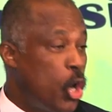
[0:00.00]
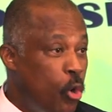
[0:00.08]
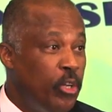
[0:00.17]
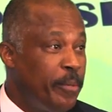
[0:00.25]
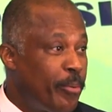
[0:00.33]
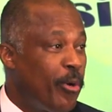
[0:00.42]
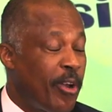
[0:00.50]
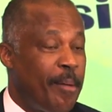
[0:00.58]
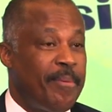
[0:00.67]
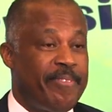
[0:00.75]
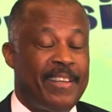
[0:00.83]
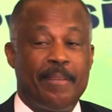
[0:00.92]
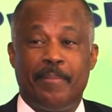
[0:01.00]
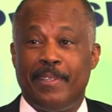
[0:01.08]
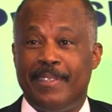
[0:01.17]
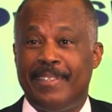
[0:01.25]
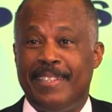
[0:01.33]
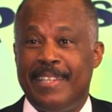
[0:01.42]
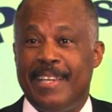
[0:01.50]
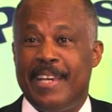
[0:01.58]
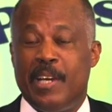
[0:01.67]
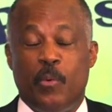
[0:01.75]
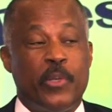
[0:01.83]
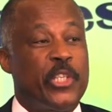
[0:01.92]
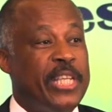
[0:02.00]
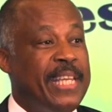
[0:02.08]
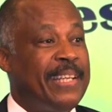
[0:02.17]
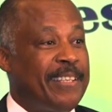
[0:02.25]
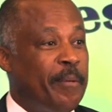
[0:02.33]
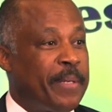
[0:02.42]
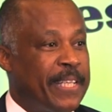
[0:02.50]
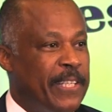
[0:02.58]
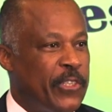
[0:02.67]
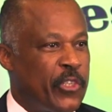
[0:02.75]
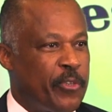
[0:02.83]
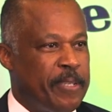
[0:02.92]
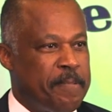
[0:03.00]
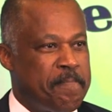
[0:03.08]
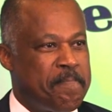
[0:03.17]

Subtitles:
only program available, was economic history.